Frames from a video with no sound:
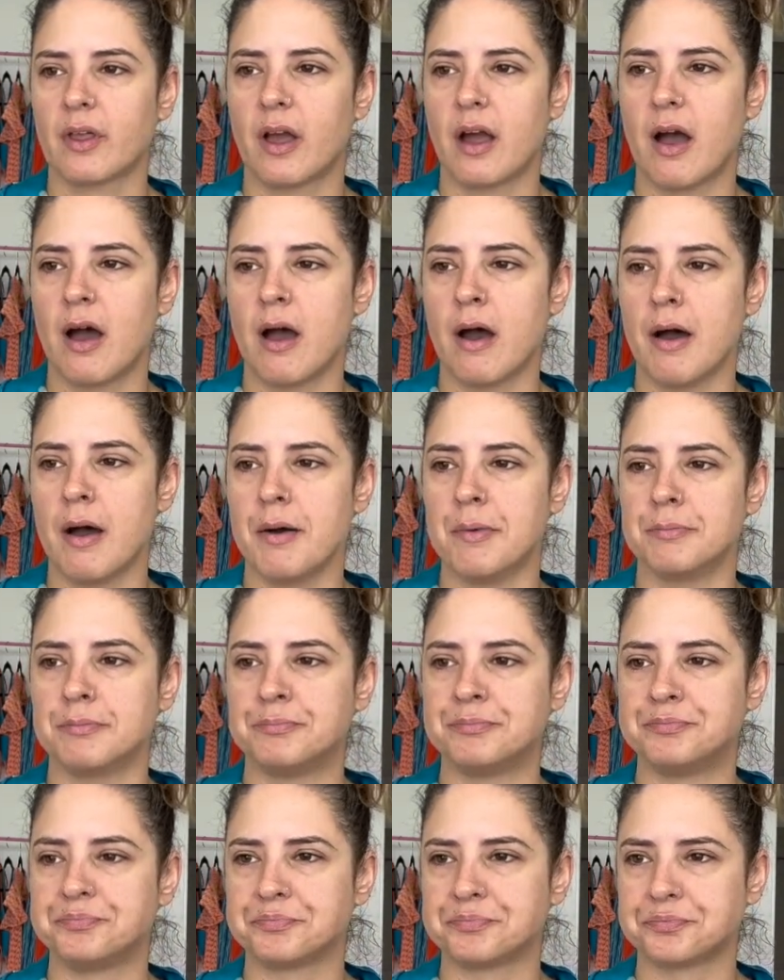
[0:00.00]

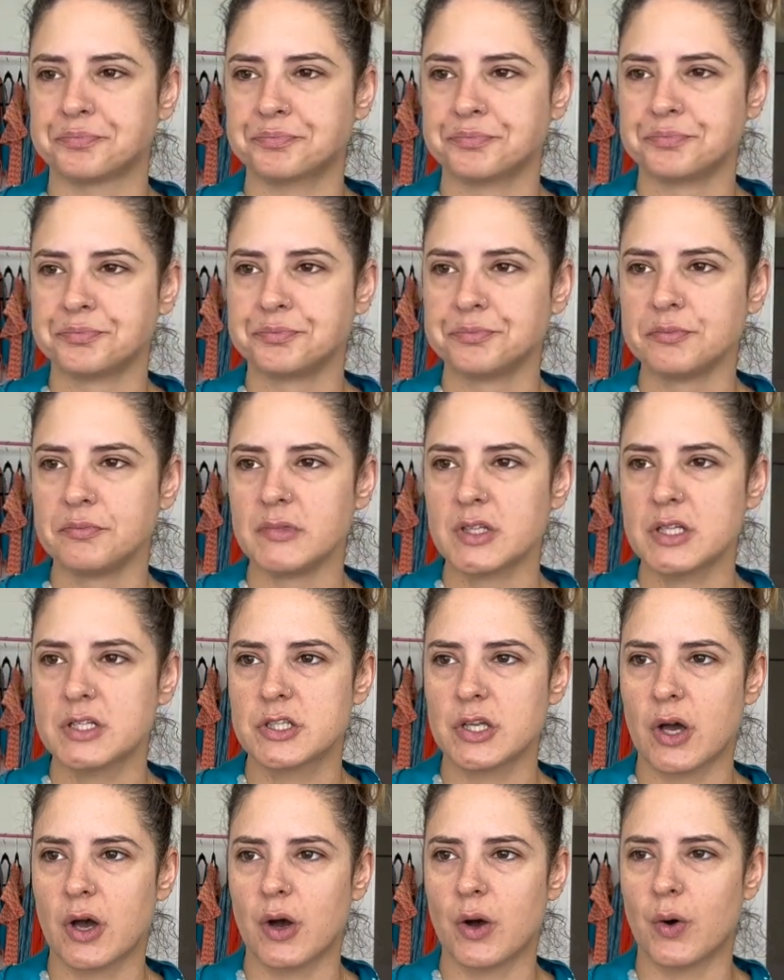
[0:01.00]
Um,
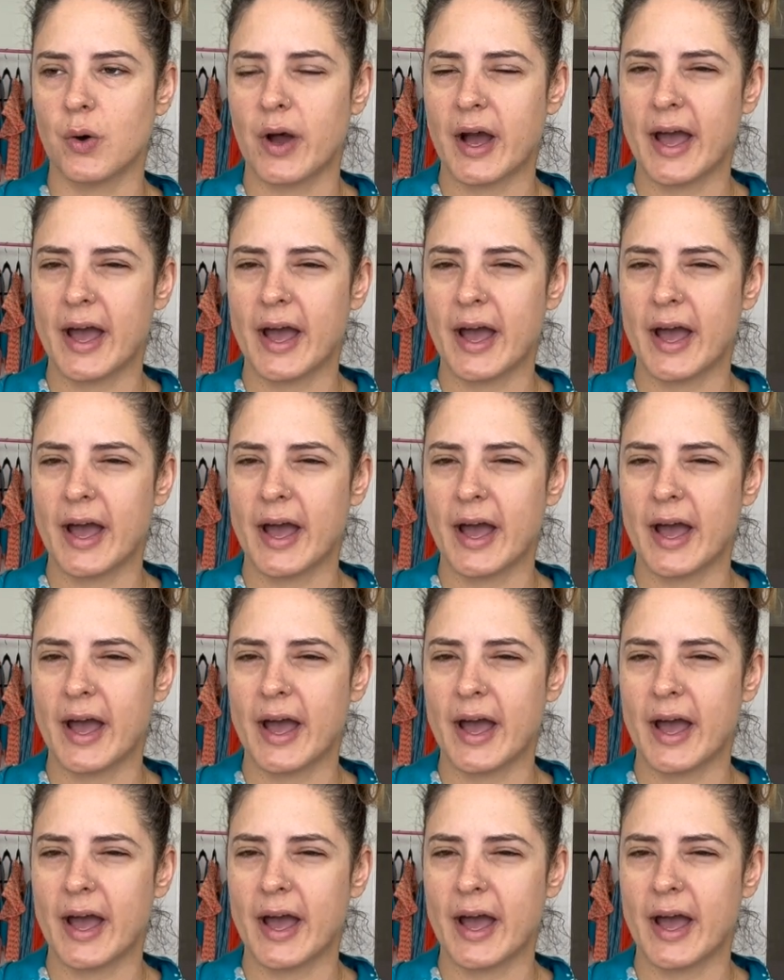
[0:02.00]
so